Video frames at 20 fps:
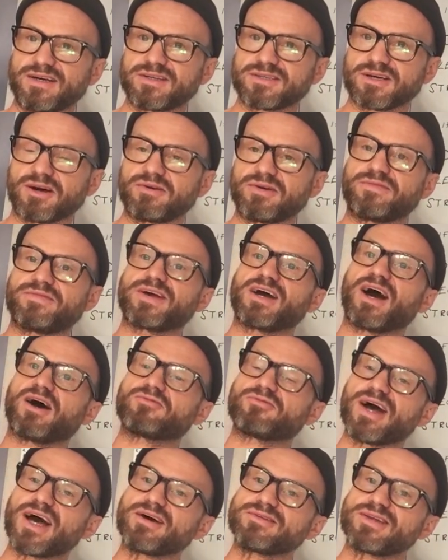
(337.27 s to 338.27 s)
So if you cut
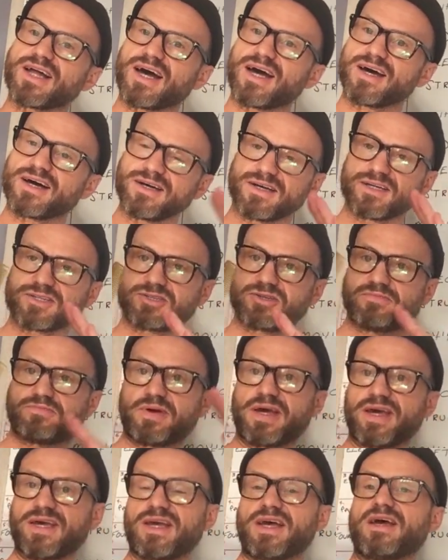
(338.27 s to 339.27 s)
a round layer, it should
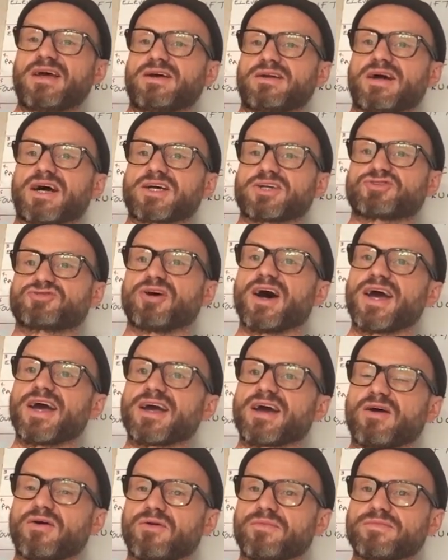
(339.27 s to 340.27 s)
be like a
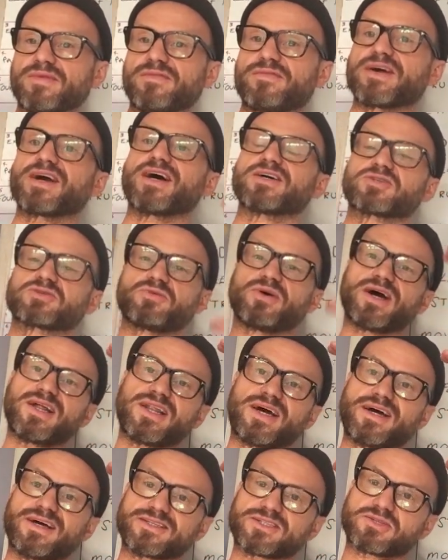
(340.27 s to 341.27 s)
triangle. If you cut a square
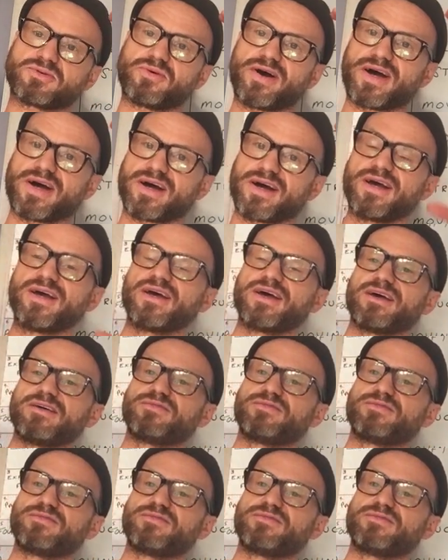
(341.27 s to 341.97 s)
layer, it's square.